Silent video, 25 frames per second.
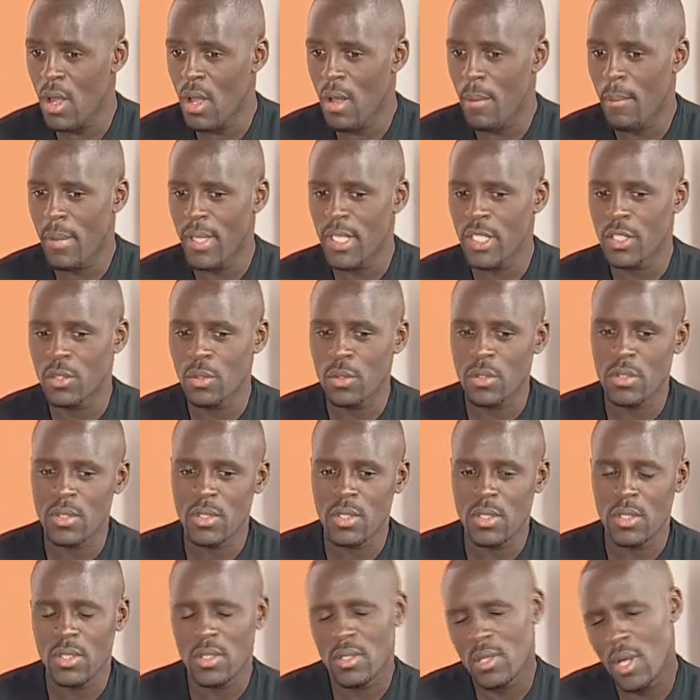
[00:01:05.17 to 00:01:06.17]
But it
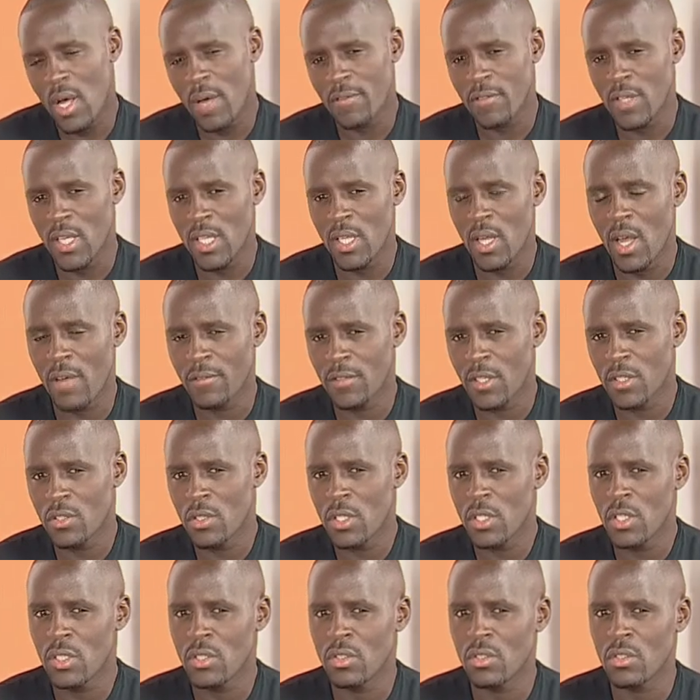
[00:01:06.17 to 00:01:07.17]
was, after
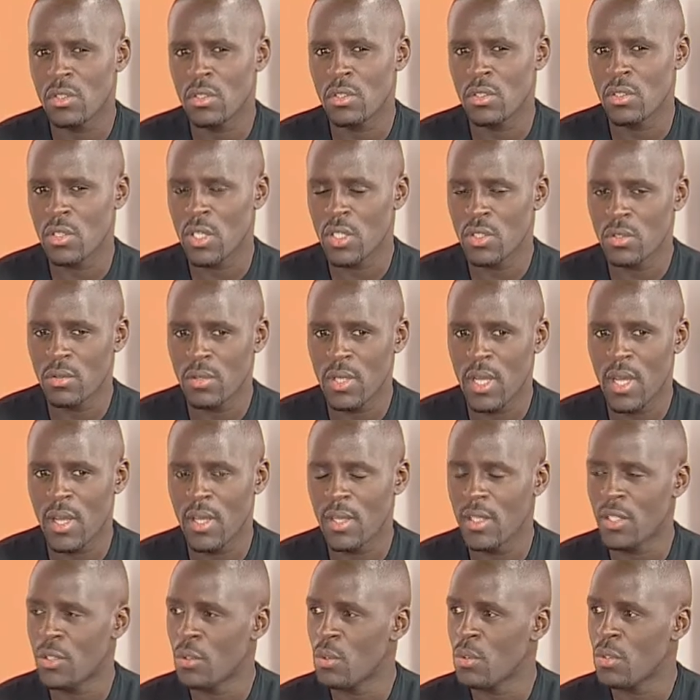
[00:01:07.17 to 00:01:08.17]
joining Nzoia Sugar,
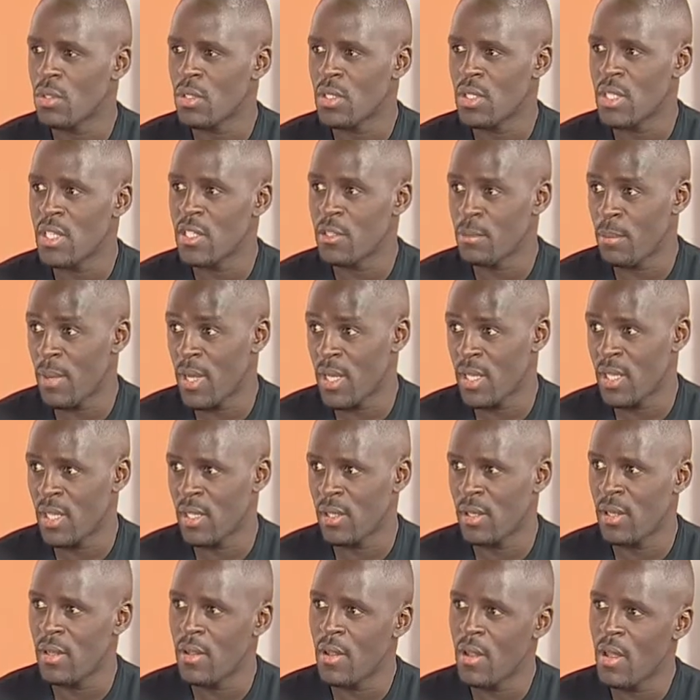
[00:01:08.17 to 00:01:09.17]
it was disbanded
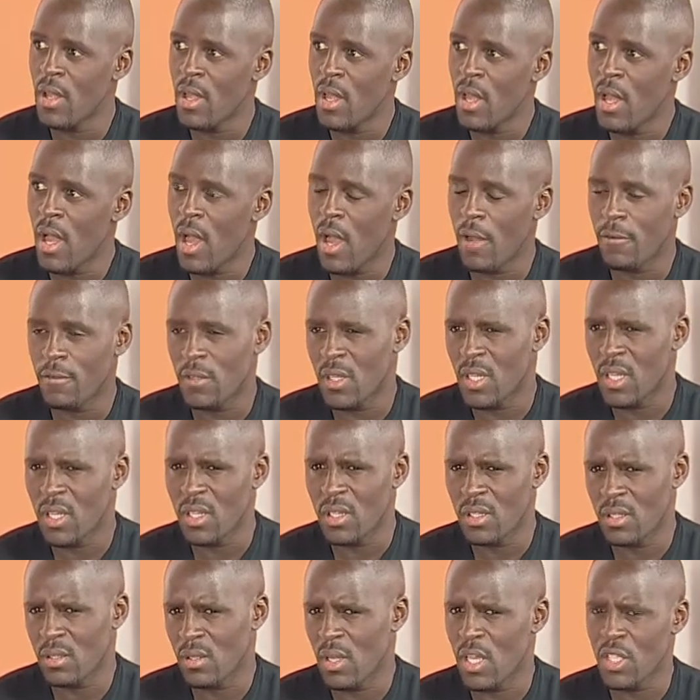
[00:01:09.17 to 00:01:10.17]
after
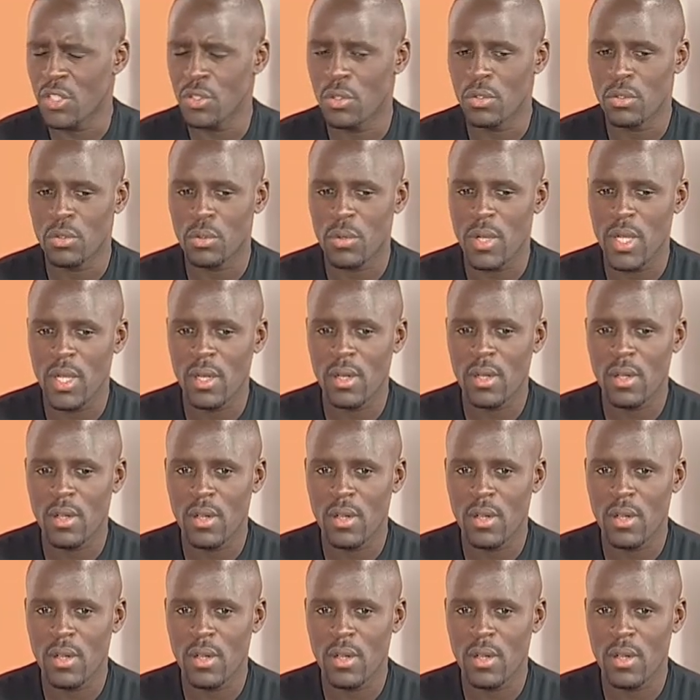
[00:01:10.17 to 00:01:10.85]
a short while.